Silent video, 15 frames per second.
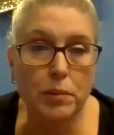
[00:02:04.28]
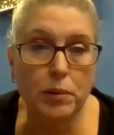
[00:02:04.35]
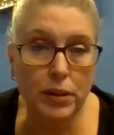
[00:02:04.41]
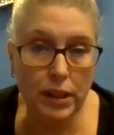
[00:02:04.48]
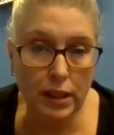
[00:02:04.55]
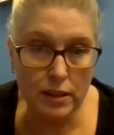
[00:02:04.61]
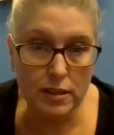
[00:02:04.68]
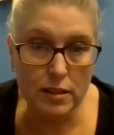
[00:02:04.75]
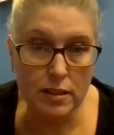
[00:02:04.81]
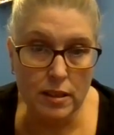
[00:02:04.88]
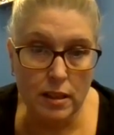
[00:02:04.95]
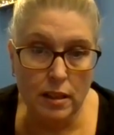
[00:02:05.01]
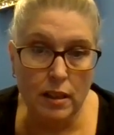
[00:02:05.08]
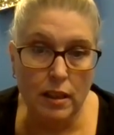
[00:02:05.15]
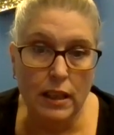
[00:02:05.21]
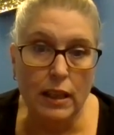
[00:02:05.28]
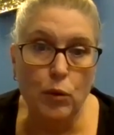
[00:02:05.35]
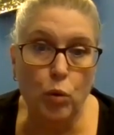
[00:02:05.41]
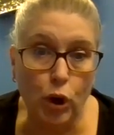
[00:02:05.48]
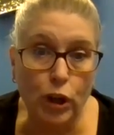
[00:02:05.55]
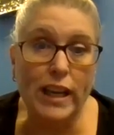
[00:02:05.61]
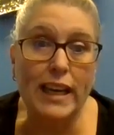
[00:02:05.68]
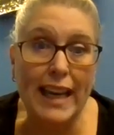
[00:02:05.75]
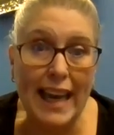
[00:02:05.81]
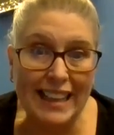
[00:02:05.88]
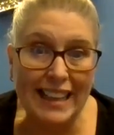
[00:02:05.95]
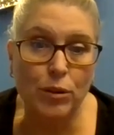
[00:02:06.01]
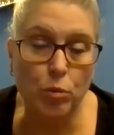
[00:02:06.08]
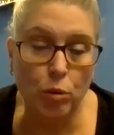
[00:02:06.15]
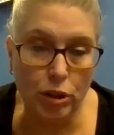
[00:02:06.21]
employees working
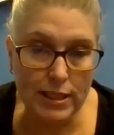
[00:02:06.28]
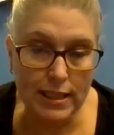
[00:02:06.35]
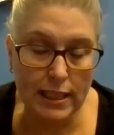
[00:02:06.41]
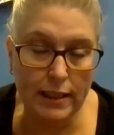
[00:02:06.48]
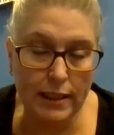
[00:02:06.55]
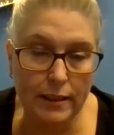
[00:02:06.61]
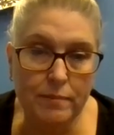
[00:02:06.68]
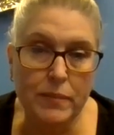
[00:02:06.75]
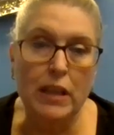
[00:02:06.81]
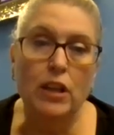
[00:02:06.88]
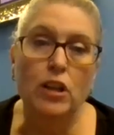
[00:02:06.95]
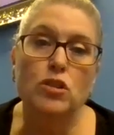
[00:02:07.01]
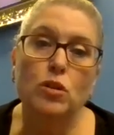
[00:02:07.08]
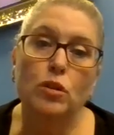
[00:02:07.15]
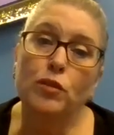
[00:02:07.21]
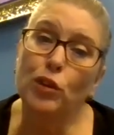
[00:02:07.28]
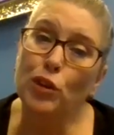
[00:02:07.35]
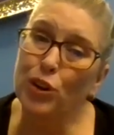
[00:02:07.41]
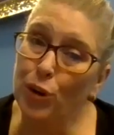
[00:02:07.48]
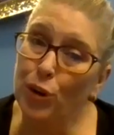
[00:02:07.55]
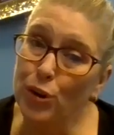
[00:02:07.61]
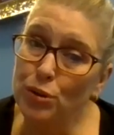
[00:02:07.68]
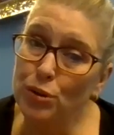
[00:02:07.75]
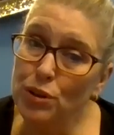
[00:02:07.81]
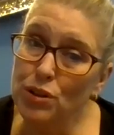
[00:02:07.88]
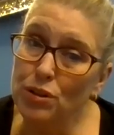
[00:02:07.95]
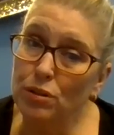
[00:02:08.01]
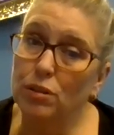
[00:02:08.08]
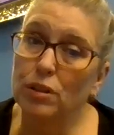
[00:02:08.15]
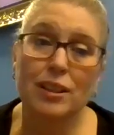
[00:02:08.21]
at the work site. So if you're a grocery
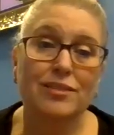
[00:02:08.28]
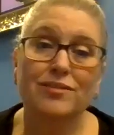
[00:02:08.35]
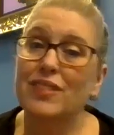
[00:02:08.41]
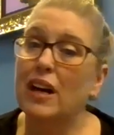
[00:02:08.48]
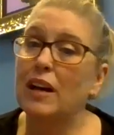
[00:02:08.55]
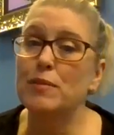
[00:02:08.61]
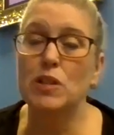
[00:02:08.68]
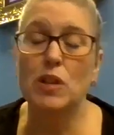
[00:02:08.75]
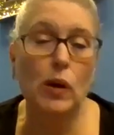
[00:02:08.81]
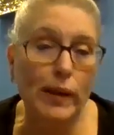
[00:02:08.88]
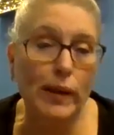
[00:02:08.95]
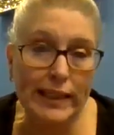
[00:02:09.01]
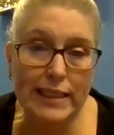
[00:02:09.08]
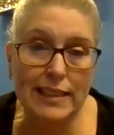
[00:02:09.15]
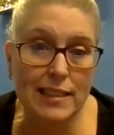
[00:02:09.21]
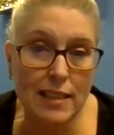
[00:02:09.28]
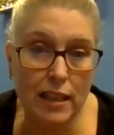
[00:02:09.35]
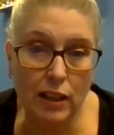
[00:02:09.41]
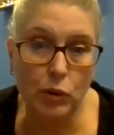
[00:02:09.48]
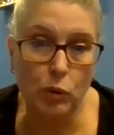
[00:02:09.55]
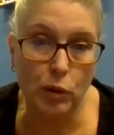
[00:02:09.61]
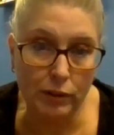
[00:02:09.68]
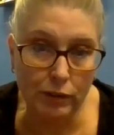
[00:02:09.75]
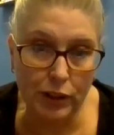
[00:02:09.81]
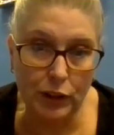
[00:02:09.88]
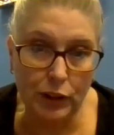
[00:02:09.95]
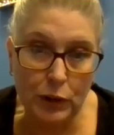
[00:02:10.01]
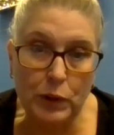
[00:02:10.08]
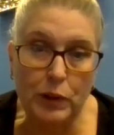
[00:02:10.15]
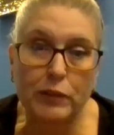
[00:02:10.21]
store, I'm sorry, this is not going to work for
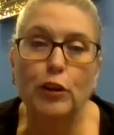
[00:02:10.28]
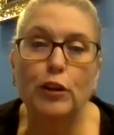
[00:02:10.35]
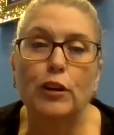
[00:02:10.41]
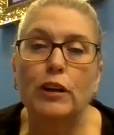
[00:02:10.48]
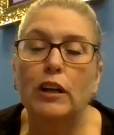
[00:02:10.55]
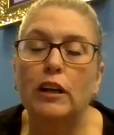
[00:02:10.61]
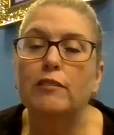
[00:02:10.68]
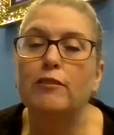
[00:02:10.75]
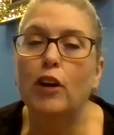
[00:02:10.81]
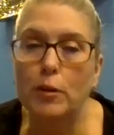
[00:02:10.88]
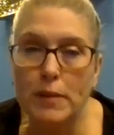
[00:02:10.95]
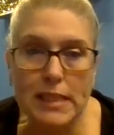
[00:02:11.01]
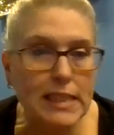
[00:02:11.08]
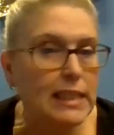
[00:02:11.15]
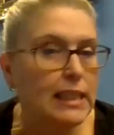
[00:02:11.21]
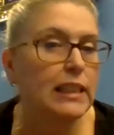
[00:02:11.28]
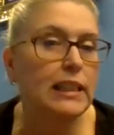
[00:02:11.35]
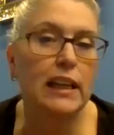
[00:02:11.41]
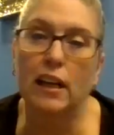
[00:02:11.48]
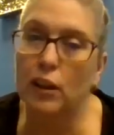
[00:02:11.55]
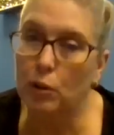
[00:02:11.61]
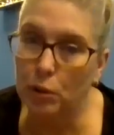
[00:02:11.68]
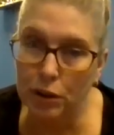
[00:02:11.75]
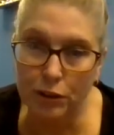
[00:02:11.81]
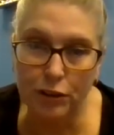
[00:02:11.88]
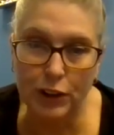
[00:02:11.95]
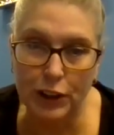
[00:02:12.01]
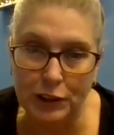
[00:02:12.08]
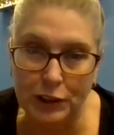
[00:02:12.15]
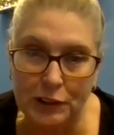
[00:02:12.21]
you. If you're a pharmacy, not going to work
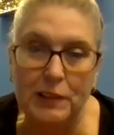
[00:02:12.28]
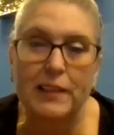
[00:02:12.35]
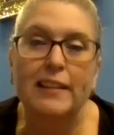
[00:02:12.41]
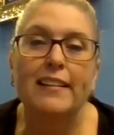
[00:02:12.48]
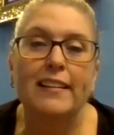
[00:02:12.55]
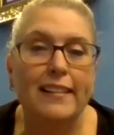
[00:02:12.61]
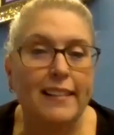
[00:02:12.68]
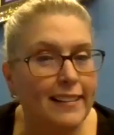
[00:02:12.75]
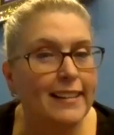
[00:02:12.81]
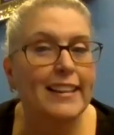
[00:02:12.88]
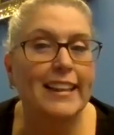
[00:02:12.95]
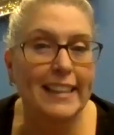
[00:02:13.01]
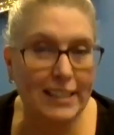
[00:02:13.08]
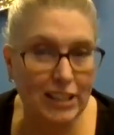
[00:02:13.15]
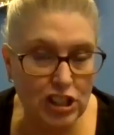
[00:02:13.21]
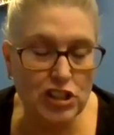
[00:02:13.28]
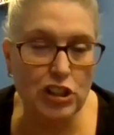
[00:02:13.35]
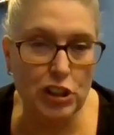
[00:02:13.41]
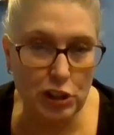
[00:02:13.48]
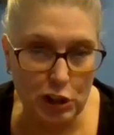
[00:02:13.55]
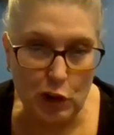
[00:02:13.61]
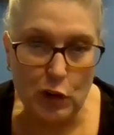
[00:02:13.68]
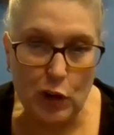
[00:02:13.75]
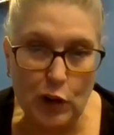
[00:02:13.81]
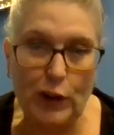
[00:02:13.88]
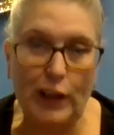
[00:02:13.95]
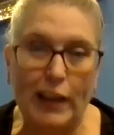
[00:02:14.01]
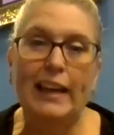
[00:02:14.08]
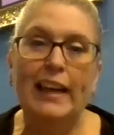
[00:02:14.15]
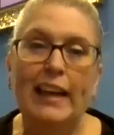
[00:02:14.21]
for you, just so you know,
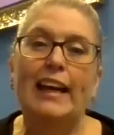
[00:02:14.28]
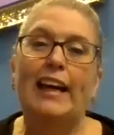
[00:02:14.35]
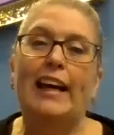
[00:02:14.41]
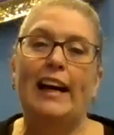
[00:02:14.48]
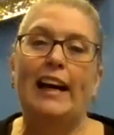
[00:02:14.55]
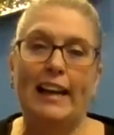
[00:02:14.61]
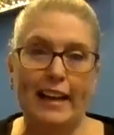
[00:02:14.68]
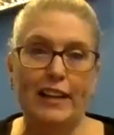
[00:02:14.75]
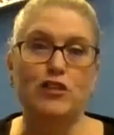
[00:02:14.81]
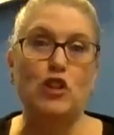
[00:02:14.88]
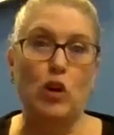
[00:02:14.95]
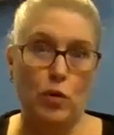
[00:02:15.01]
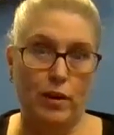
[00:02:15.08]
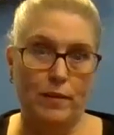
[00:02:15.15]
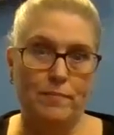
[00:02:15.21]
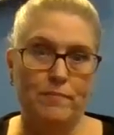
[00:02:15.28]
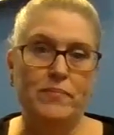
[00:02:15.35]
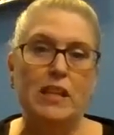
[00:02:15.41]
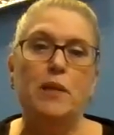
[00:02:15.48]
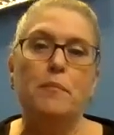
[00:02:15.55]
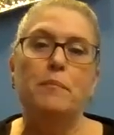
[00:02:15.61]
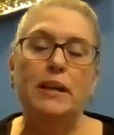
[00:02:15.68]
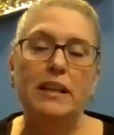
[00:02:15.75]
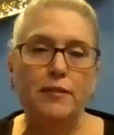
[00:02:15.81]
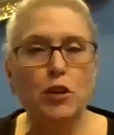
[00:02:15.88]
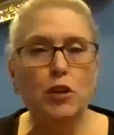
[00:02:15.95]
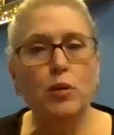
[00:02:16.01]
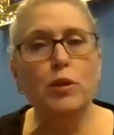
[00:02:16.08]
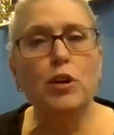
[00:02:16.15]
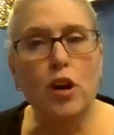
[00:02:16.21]
okay? And so on. But if
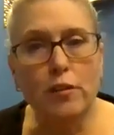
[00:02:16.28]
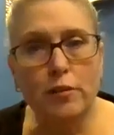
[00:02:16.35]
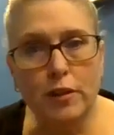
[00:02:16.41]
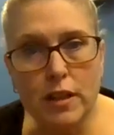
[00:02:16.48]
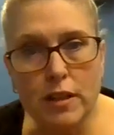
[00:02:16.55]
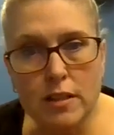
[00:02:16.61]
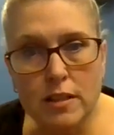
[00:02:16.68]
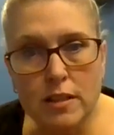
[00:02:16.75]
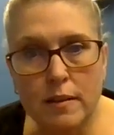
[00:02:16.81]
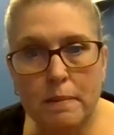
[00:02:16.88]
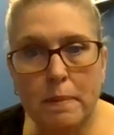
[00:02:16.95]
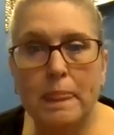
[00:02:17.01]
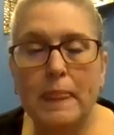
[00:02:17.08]
you're an office,